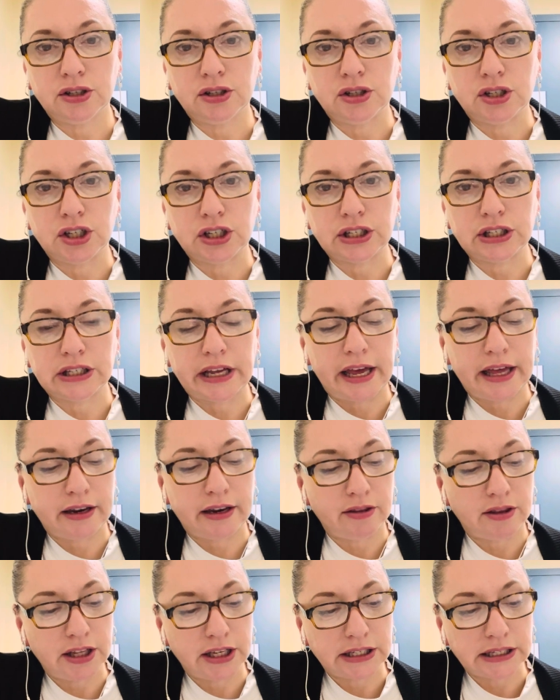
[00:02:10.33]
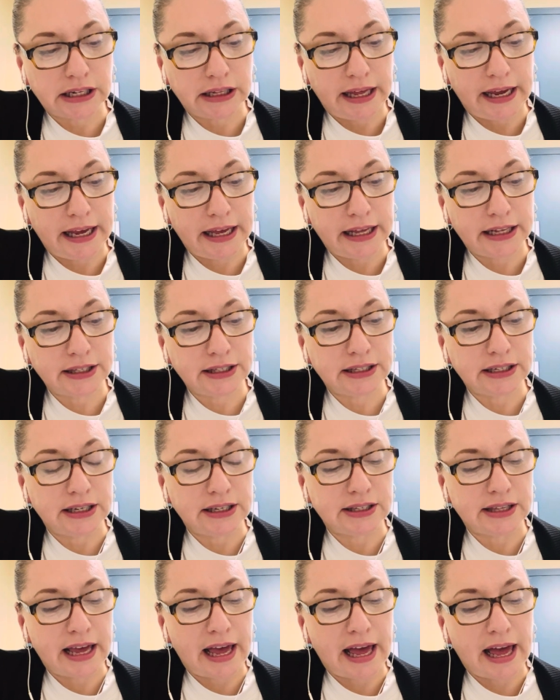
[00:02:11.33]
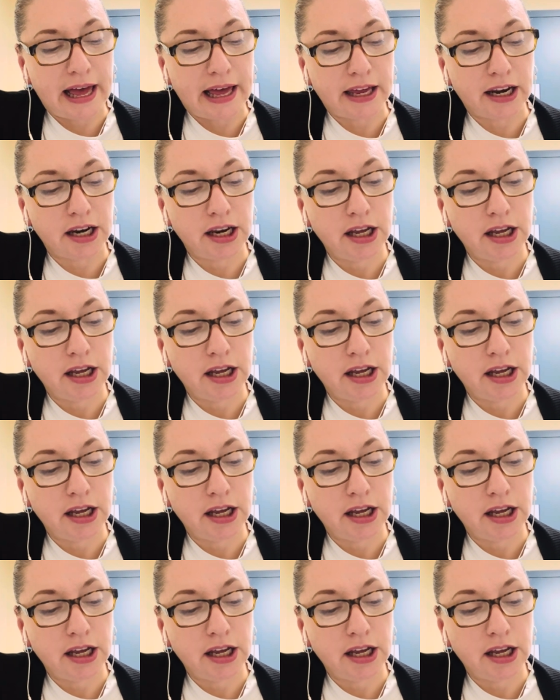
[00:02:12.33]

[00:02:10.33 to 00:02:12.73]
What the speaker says: just at this glance is that